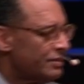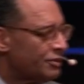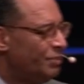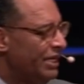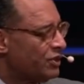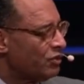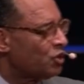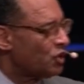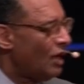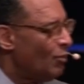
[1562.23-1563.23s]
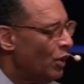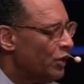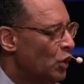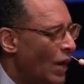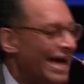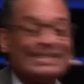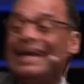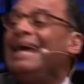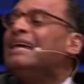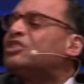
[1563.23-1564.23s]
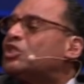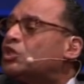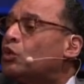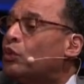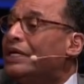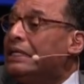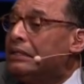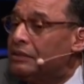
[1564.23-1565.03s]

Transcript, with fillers: speaks of someone who has a history